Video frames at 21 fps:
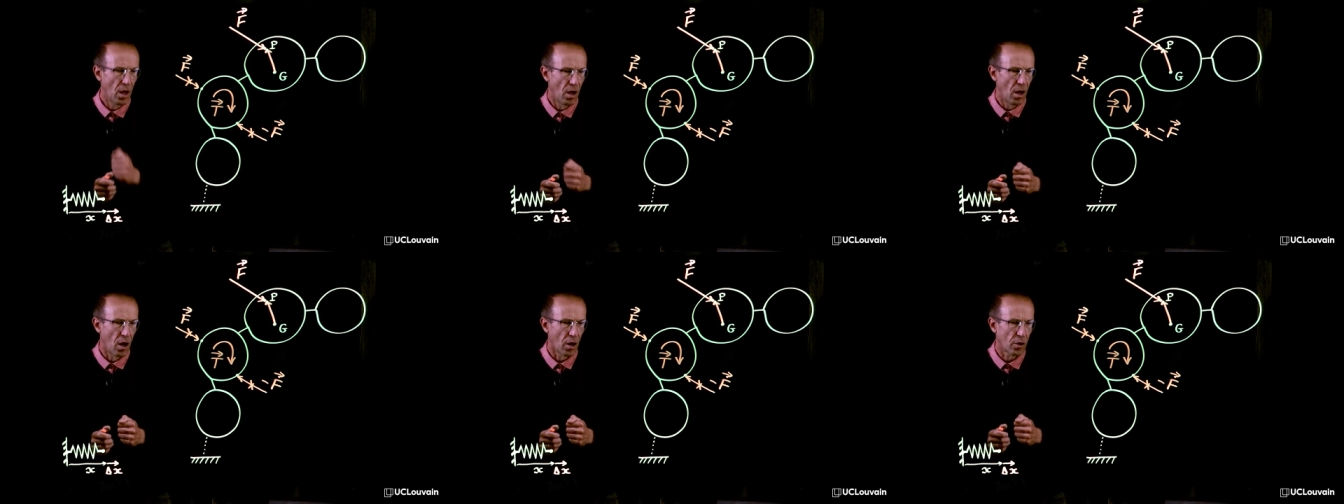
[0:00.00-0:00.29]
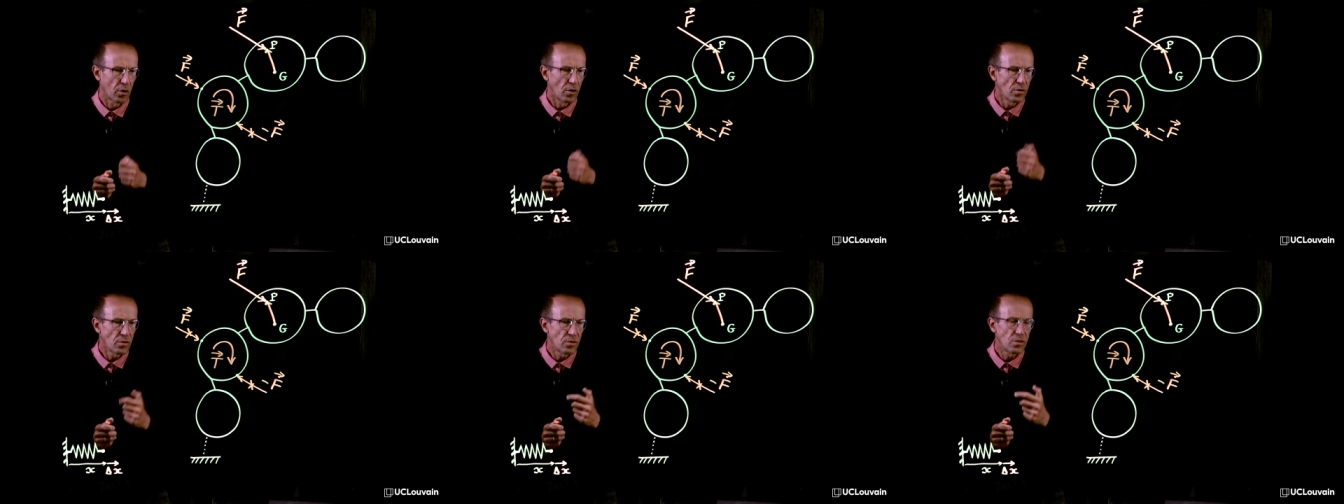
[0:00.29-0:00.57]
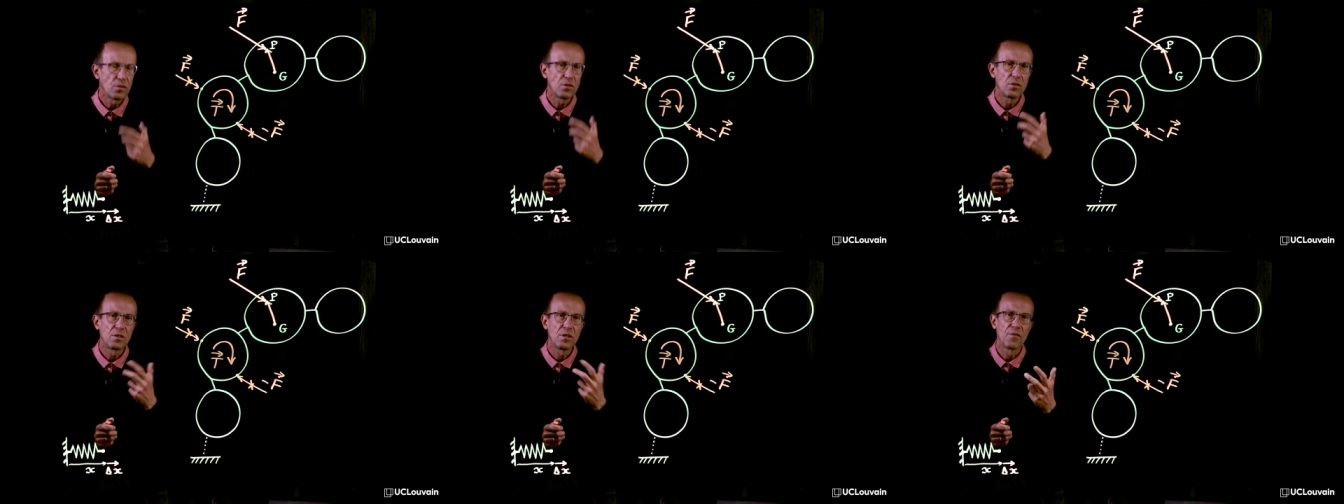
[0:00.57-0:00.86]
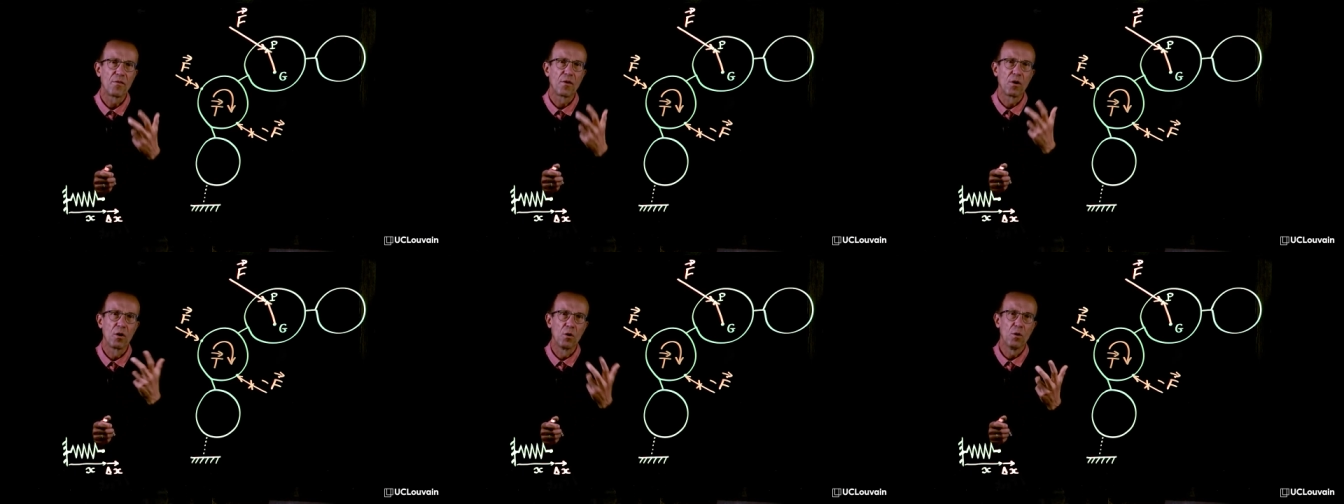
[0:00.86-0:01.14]
A
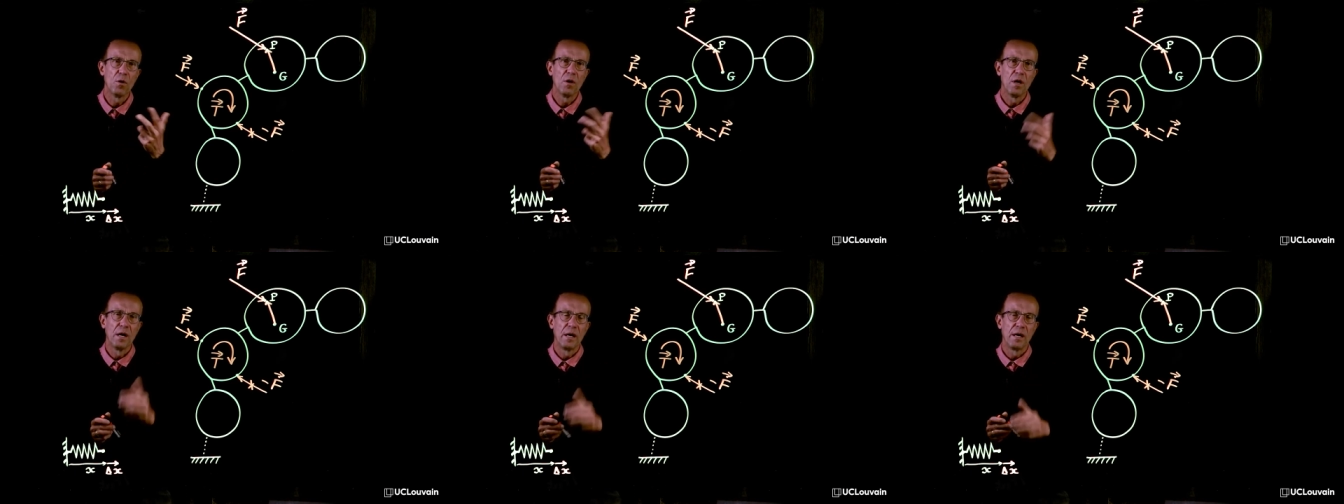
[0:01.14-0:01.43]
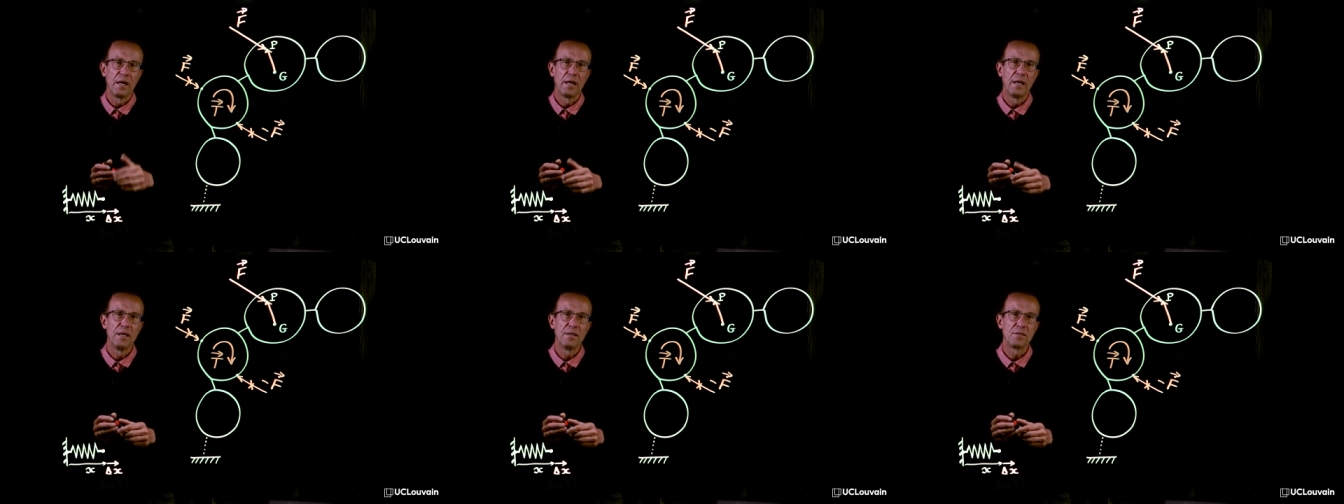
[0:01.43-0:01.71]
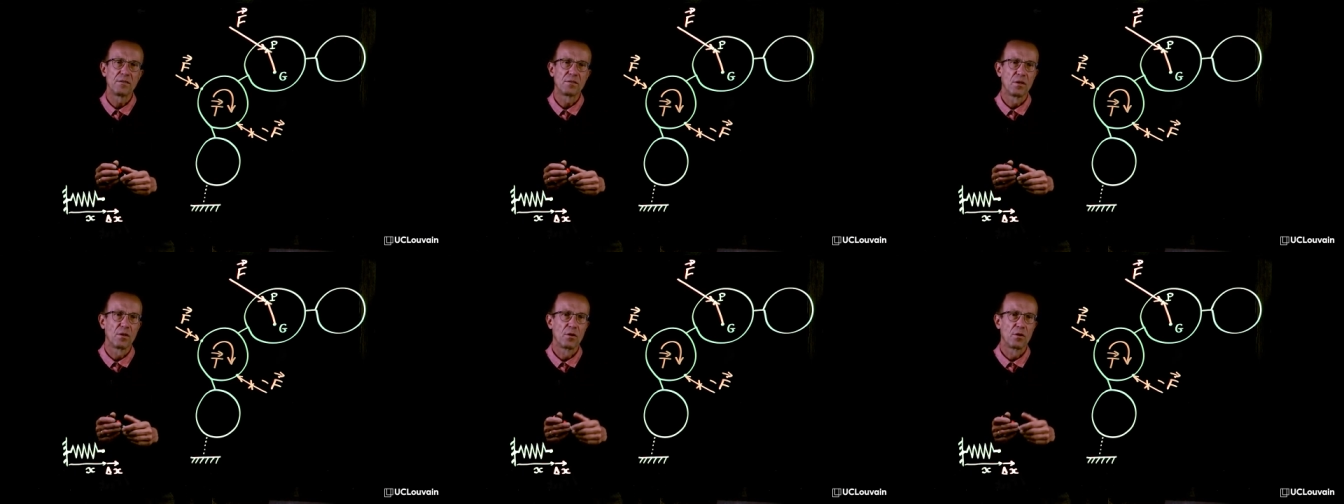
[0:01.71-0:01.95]
constitutive law is